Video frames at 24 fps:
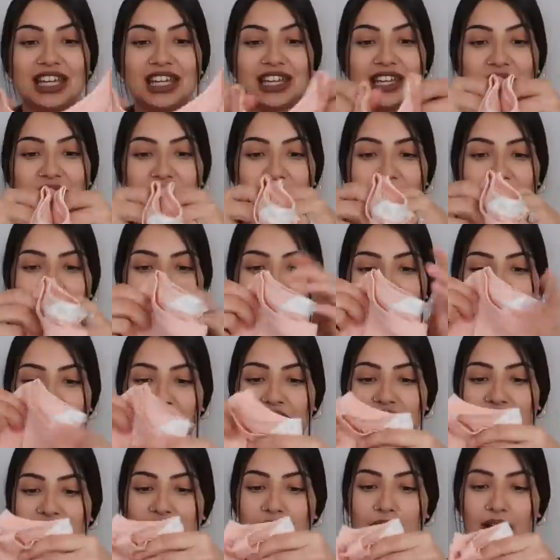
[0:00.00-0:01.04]
cute.
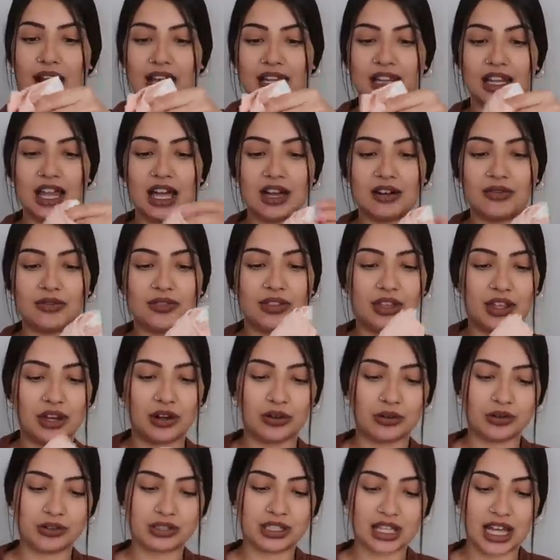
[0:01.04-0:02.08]
So I love
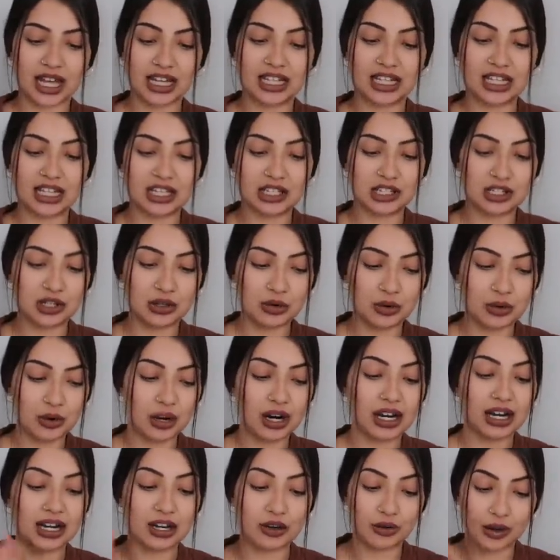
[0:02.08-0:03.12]
those. I need to
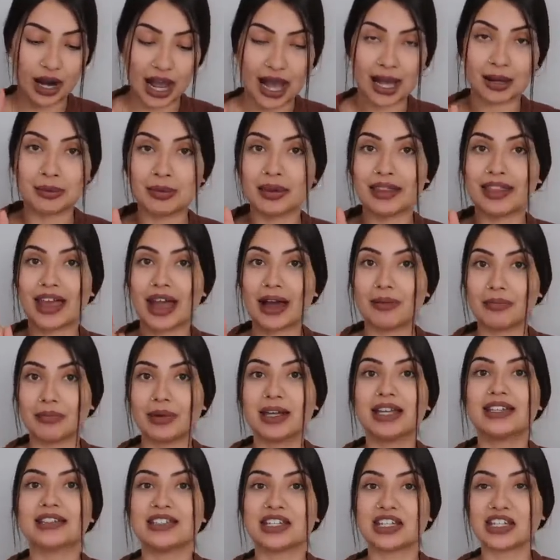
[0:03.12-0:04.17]
grab that
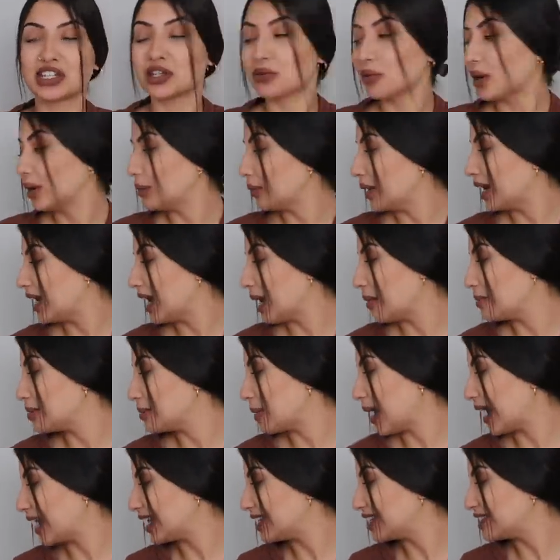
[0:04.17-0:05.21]
Big Sister one when it comes
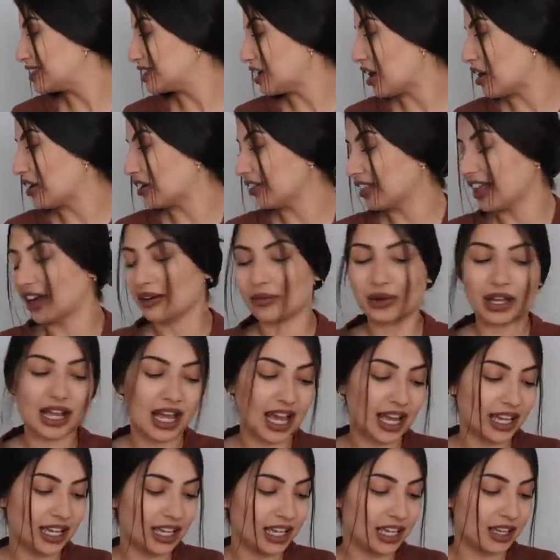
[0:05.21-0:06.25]
back in stock. That way
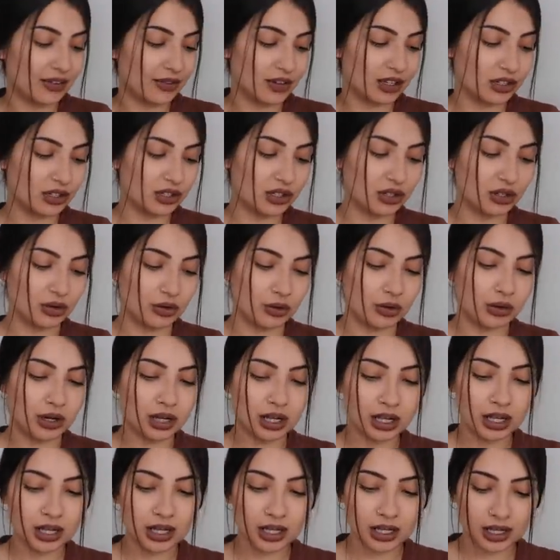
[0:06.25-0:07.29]
I can give it to
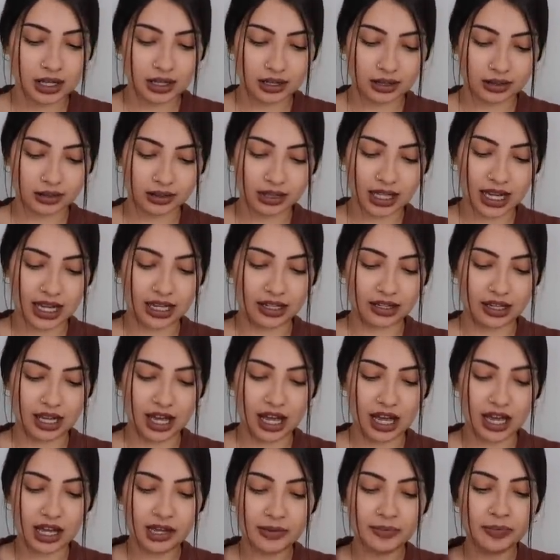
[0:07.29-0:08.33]

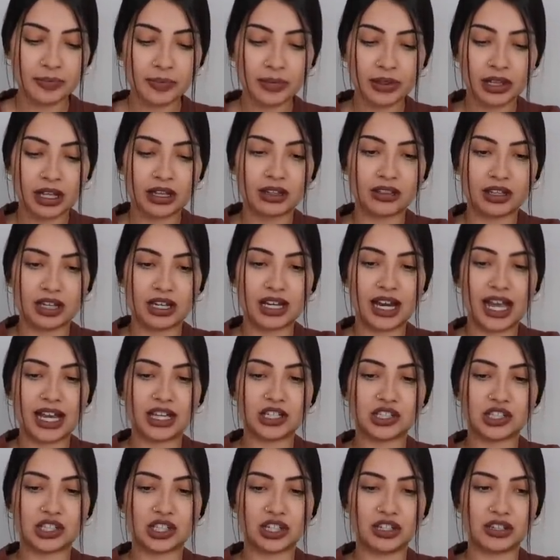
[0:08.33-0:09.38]
Layla. The
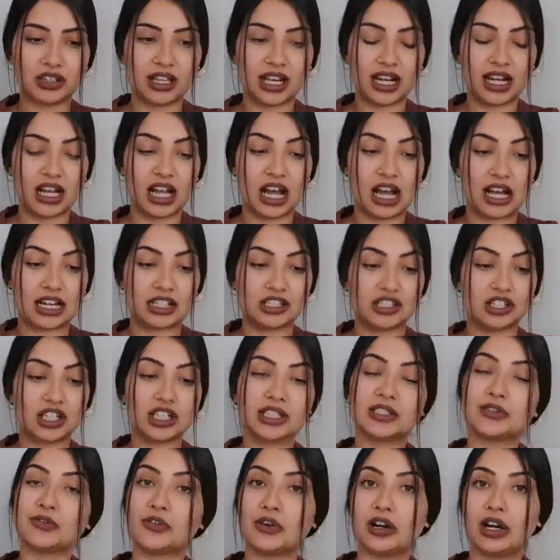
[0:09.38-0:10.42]
next shirt that I got
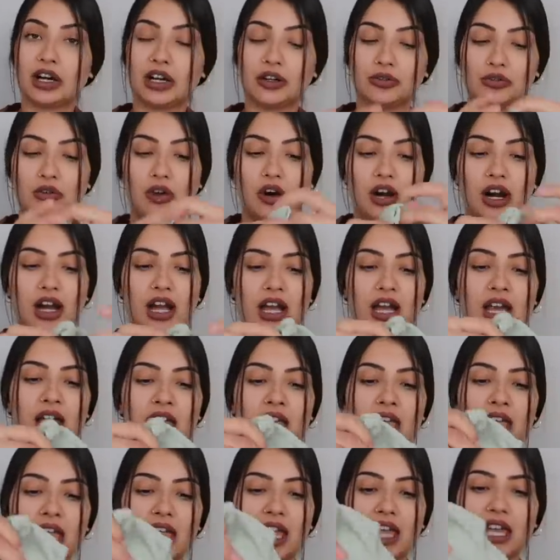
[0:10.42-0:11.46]
just for Aurora
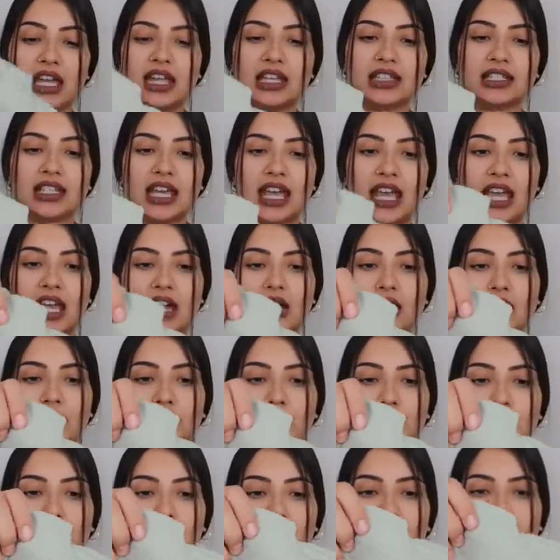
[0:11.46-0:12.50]
is a
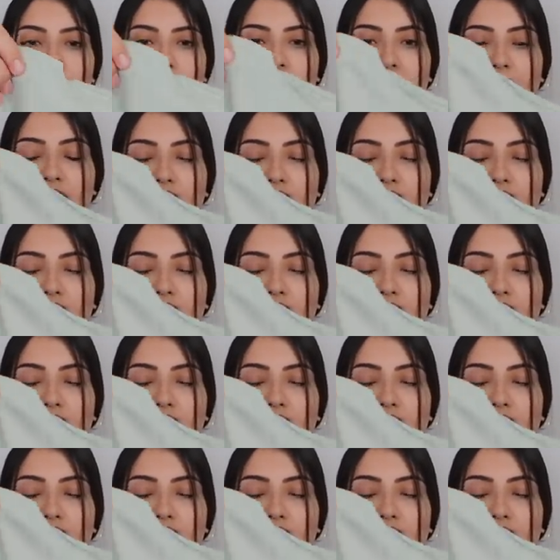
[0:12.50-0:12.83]
ribbed